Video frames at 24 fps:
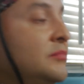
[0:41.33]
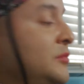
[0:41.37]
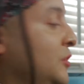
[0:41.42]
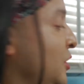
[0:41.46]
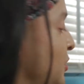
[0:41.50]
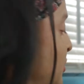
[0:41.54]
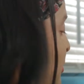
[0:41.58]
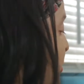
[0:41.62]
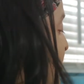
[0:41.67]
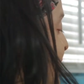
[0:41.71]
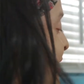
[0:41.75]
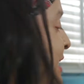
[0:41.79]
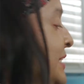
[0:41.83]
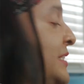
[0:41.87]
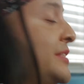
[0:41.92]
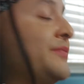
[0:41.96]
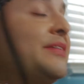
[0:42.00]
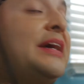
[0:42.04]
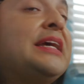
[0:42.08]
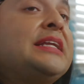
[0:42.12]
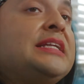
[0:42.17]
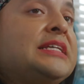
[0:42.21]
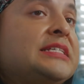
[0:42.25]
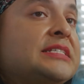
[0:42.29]
no, that's
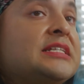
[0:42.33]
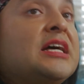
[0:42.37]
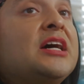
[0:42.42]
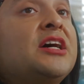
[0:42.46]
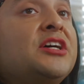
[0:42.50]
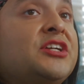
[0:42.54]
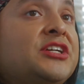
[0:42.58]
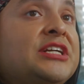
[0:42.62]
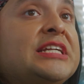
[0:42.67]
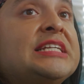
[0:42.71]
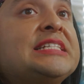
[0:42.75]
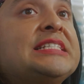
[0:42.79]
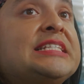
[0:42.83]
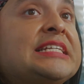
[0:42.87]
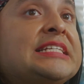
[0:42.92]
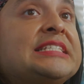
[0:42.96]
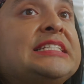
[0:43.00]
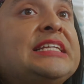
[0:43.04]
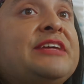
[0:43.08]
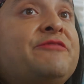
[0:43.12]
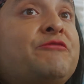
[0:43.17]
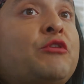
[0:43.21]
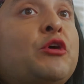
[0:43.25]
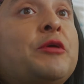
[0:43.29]
fine. He's
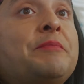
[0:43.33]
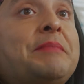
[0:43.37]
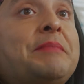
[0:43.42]
164